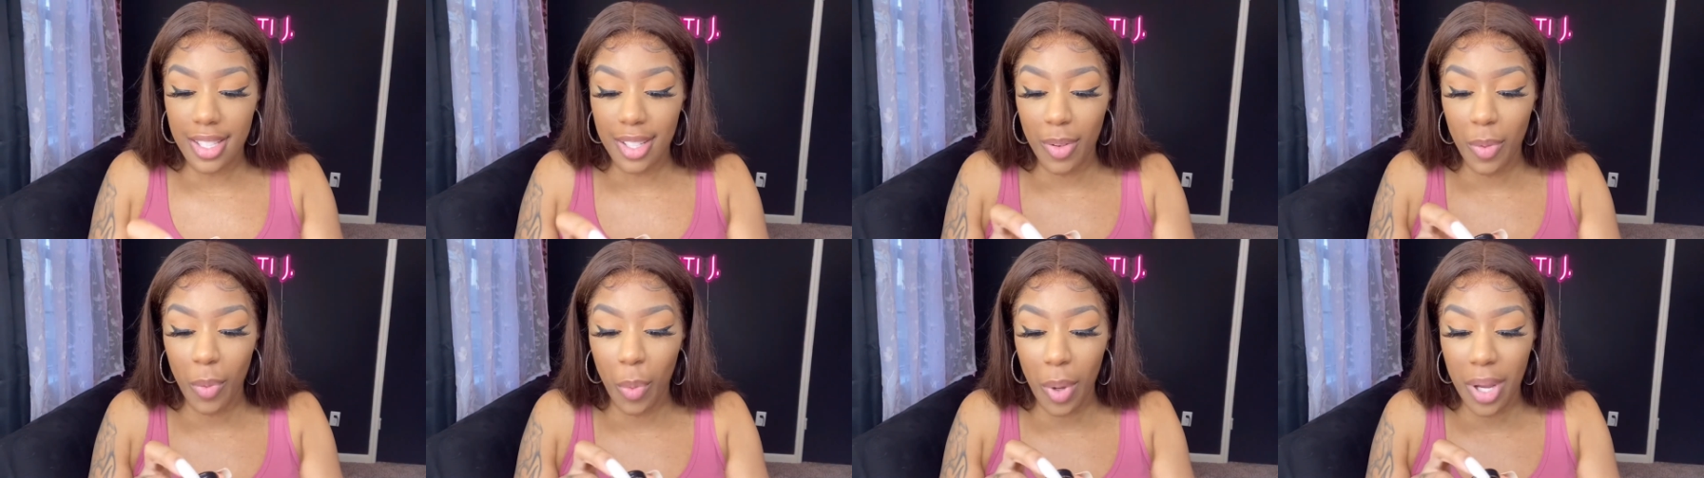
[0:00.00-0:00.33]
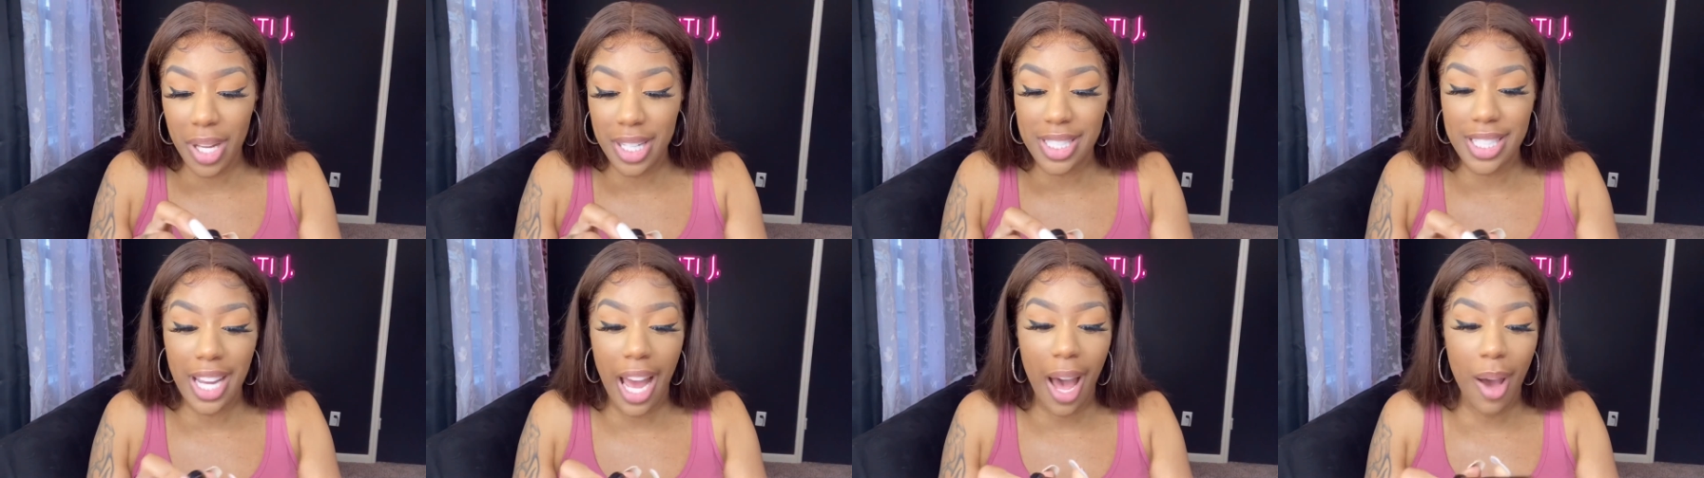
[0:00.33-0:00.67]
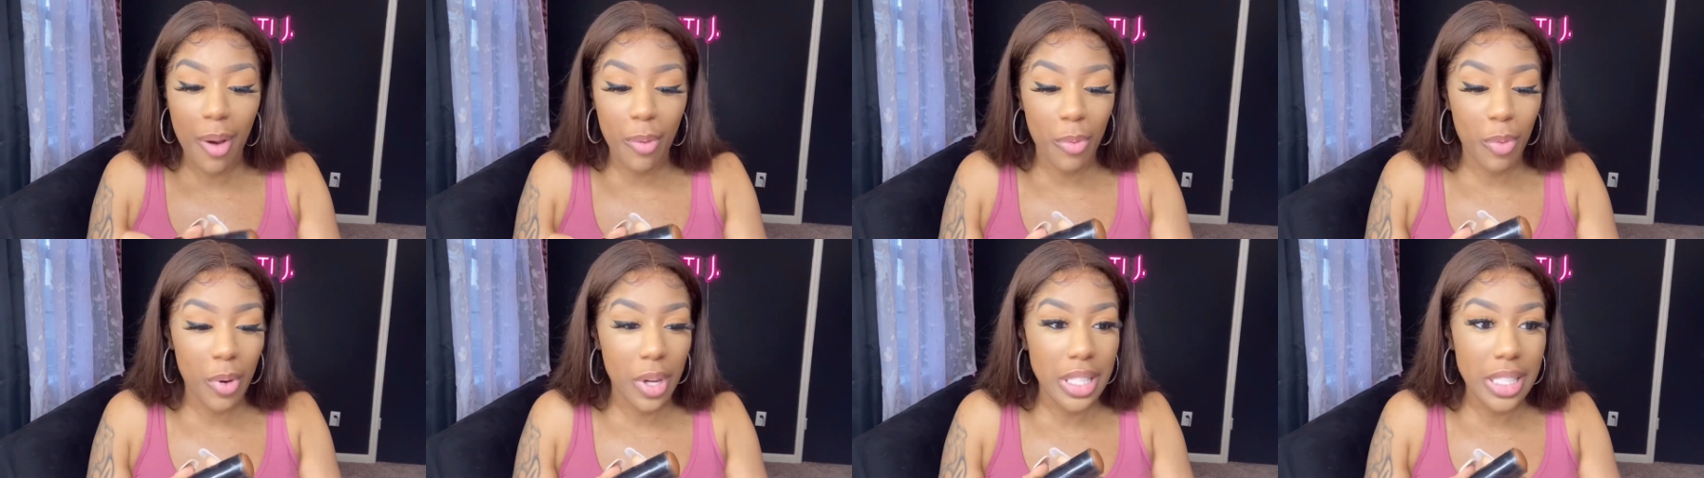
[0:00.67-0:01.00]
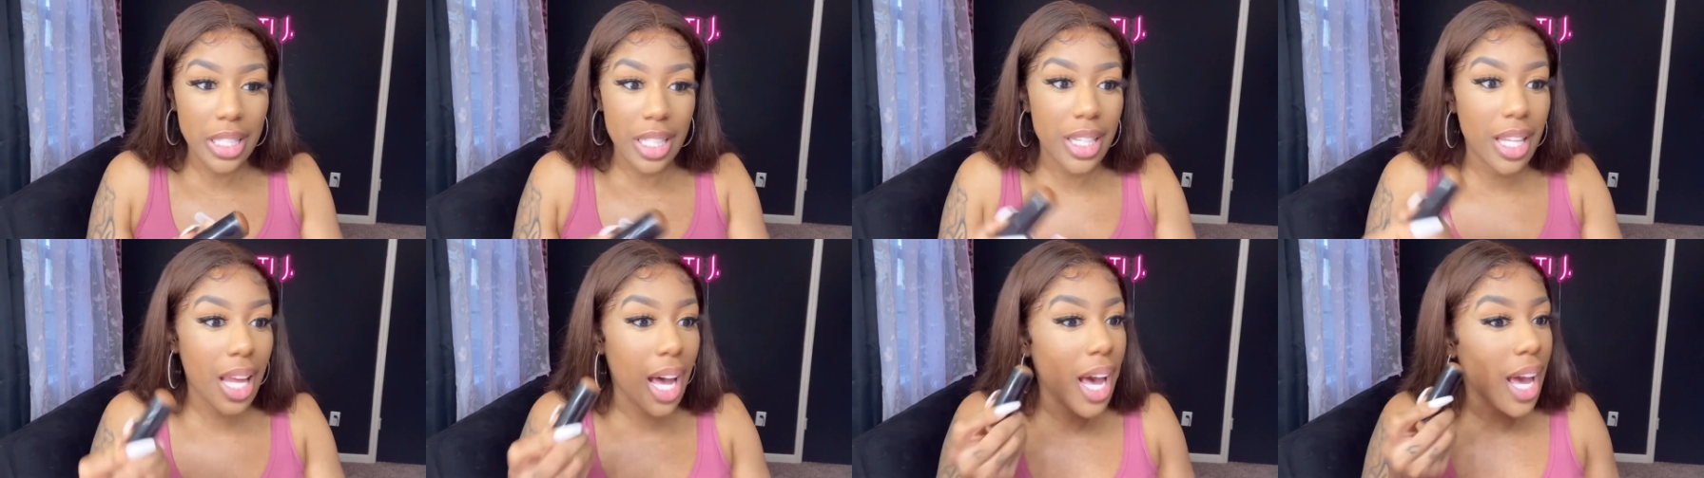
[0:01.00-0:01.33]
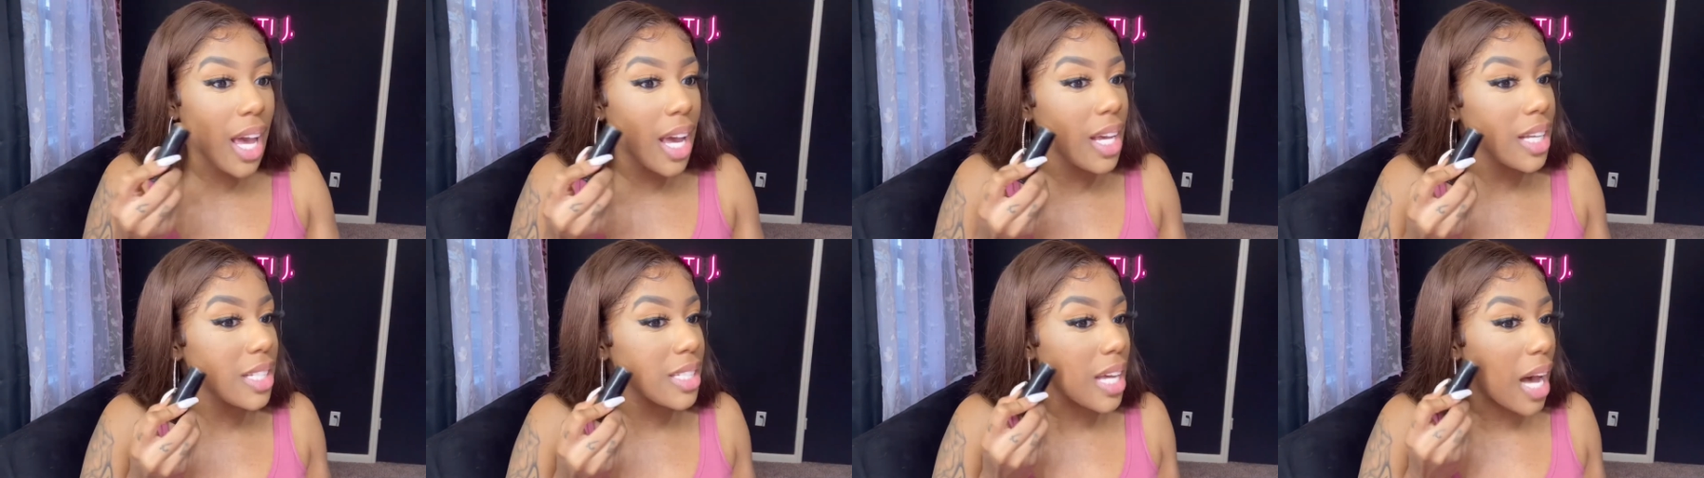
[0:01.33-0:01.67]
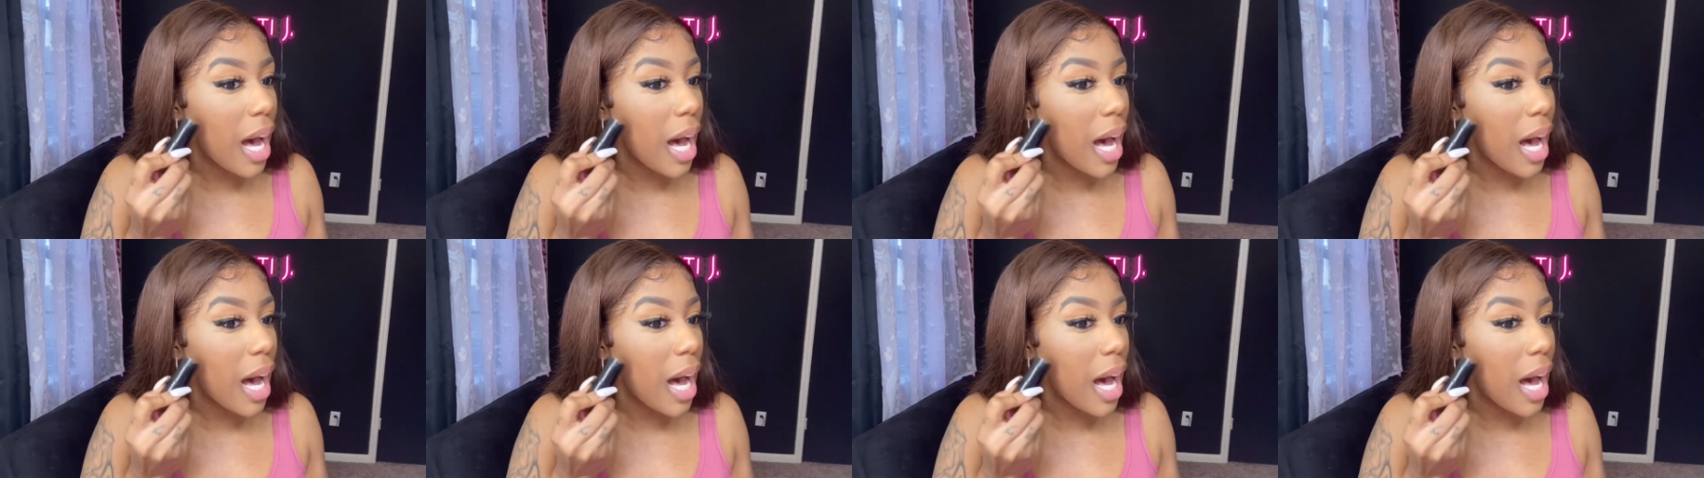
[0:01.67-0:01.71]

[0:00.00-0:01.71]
which I really liked.